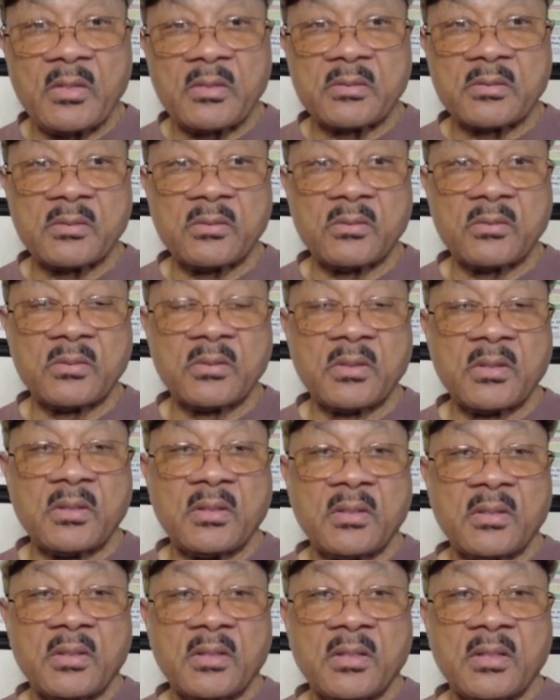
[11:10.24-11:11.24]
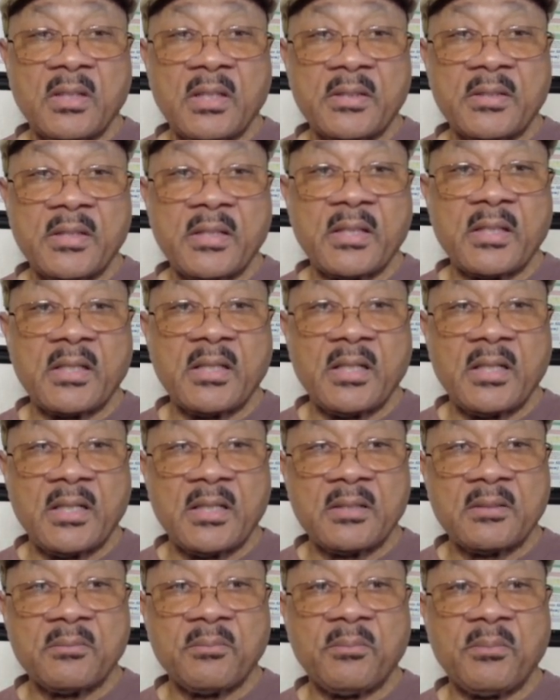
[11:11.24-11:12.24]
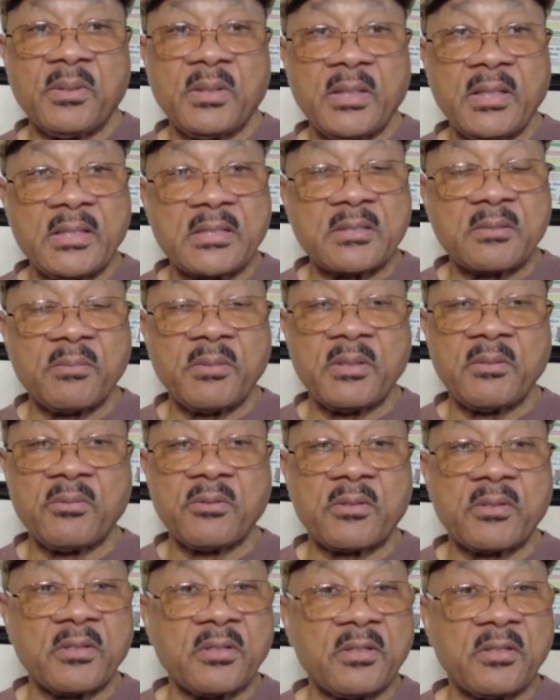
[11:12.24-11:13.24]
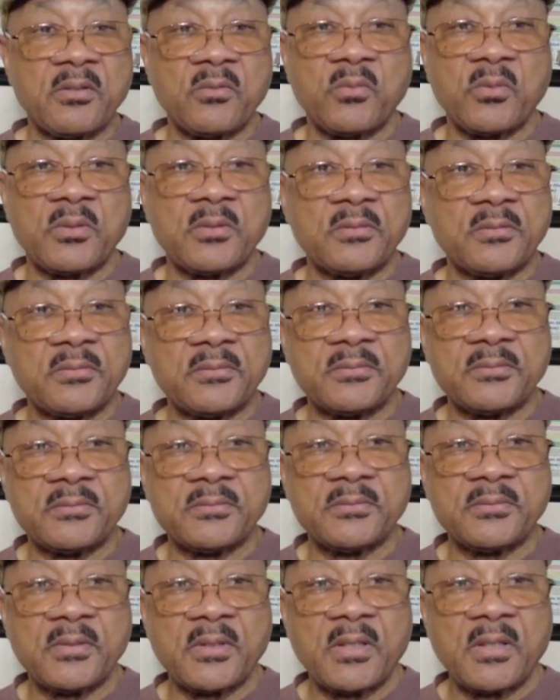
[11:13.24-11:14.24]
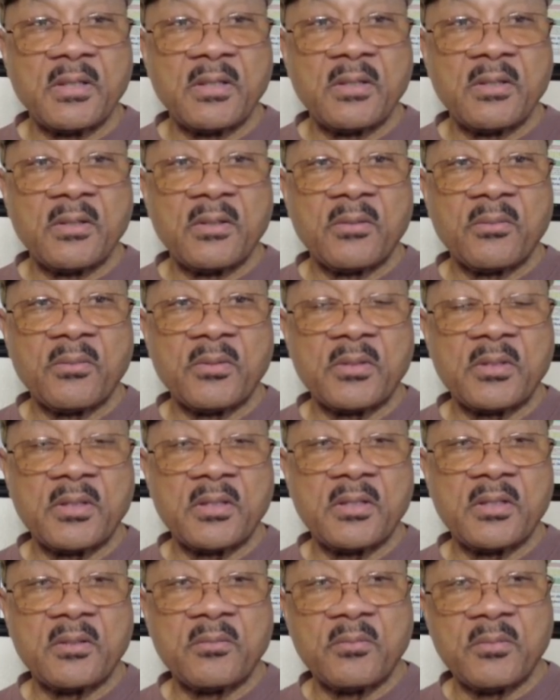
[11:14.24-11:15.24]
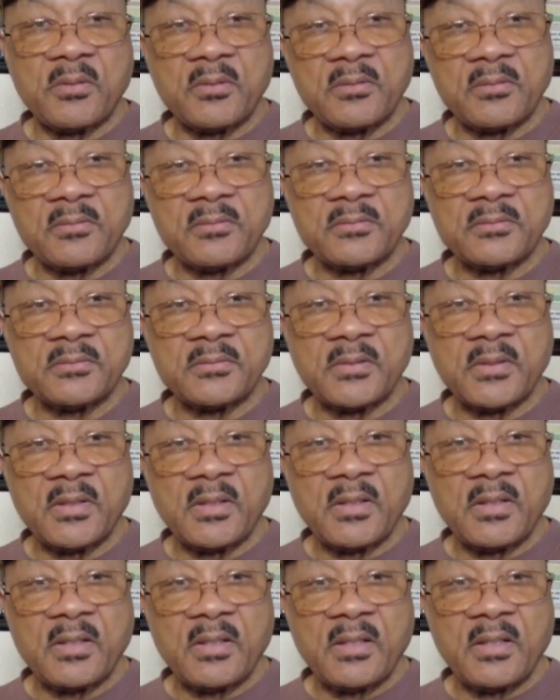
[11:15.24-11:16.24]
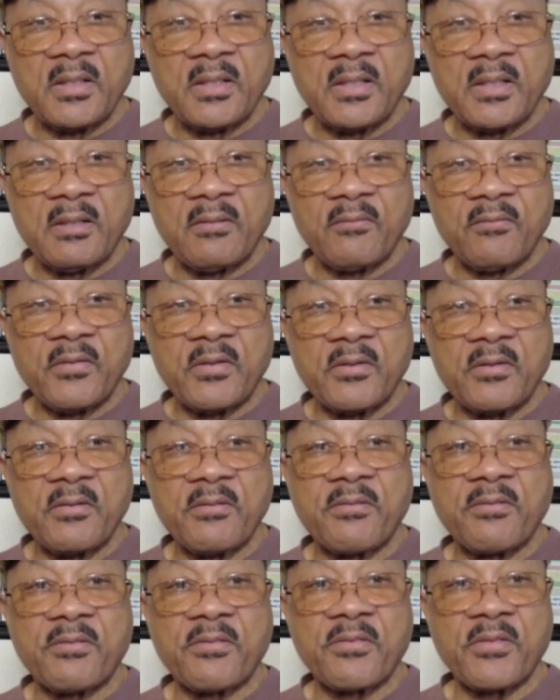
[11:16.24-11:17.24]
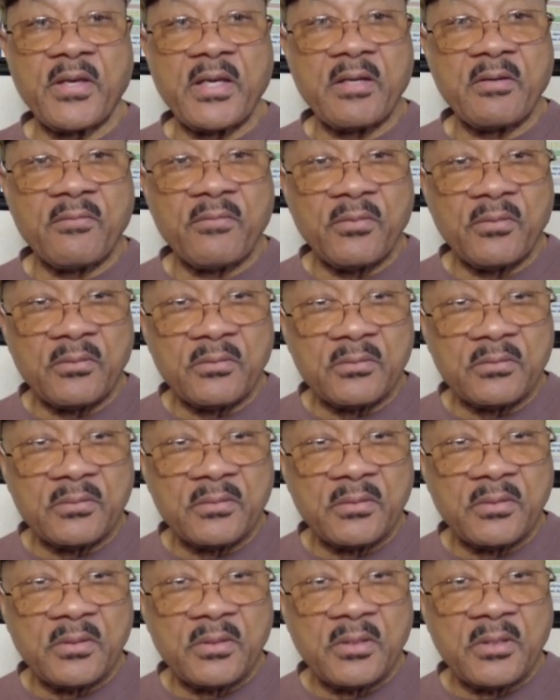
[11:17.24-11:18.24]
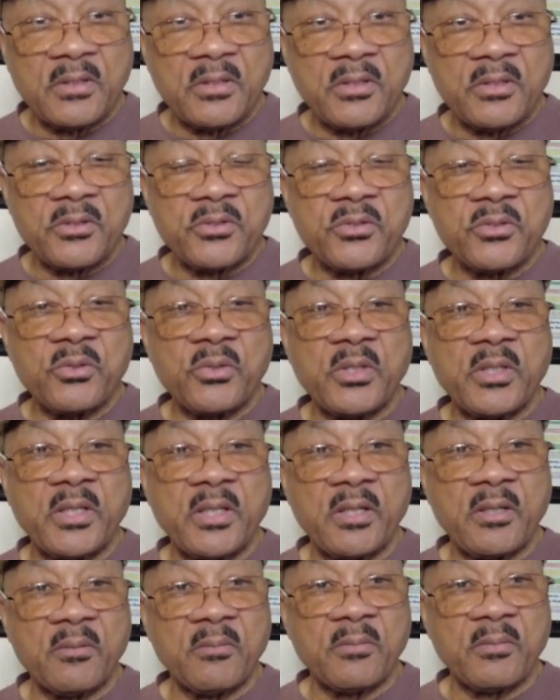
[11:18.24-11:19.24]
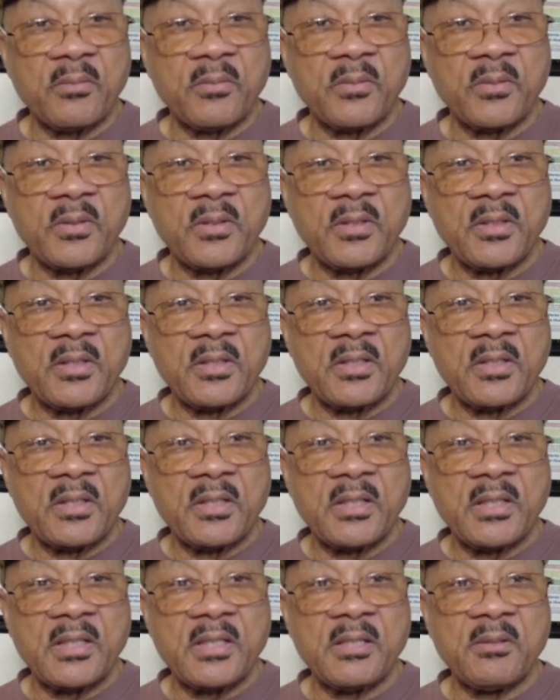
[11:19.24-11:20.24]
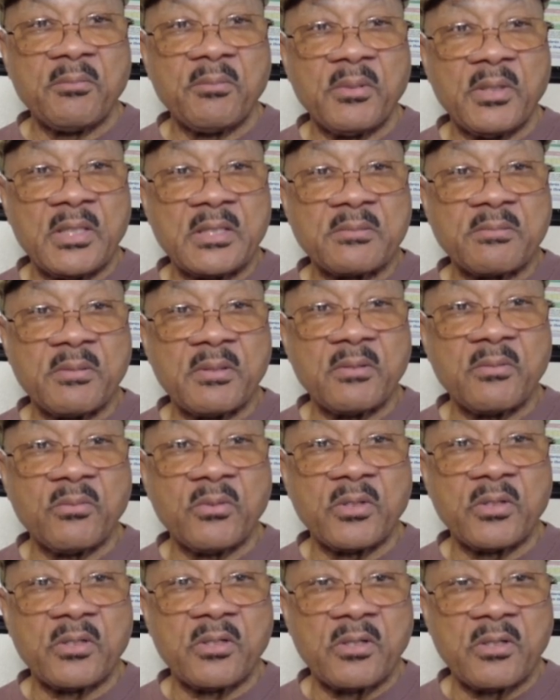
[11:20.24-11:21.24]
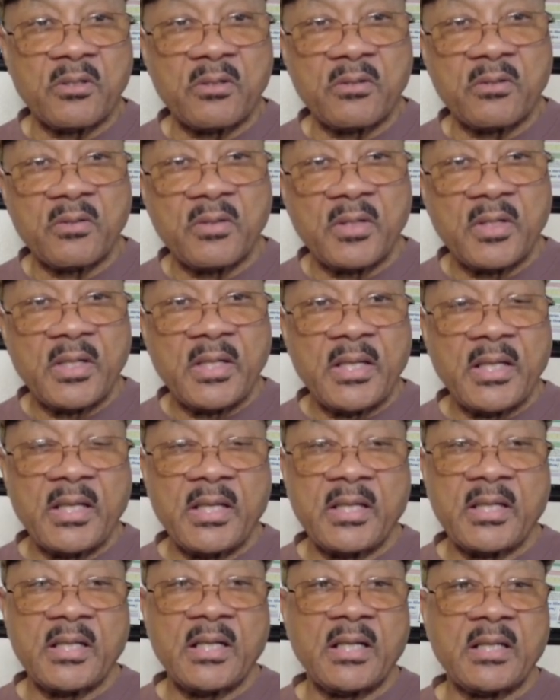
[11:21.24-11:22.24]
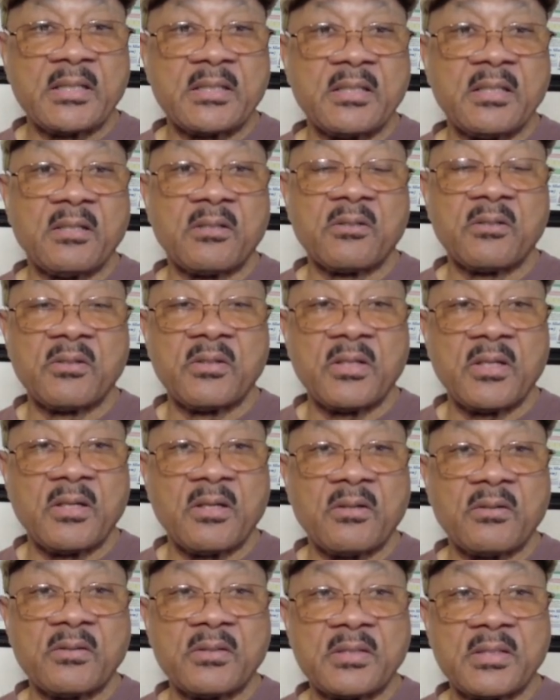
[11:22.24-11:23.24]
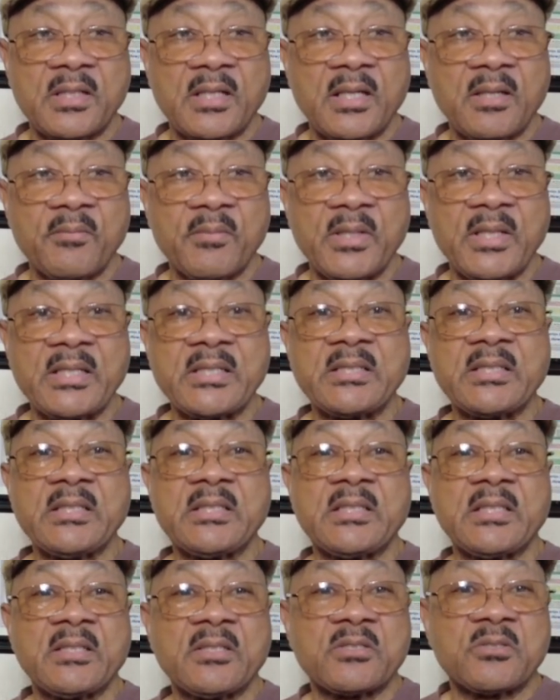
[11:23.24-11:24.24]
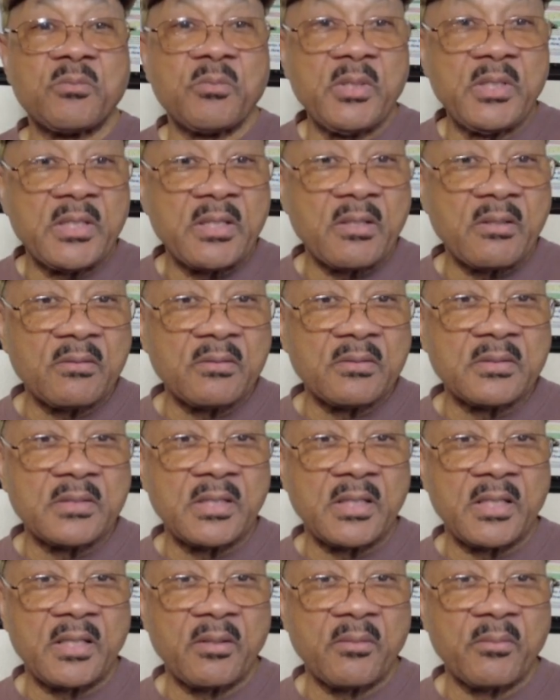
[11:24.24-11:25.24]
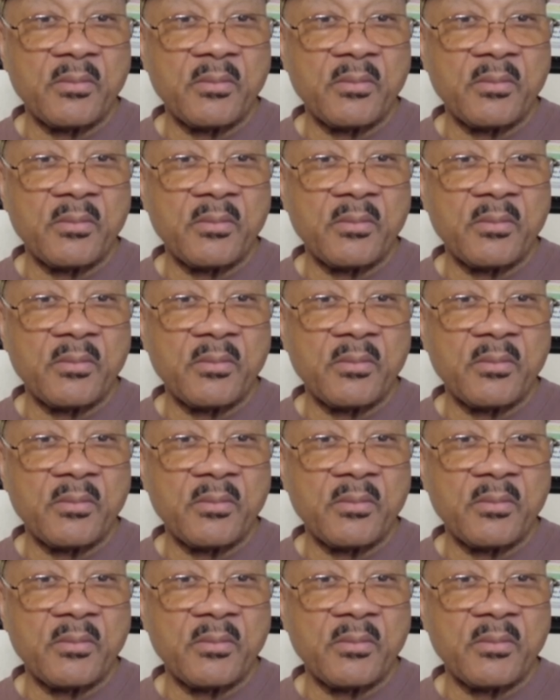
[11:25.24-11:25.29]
So I thank God blessed me with a good one. With a good one. And I'm very thankful to him that he blessed me with her. And I tell her that all the time, and she tells me that all the time.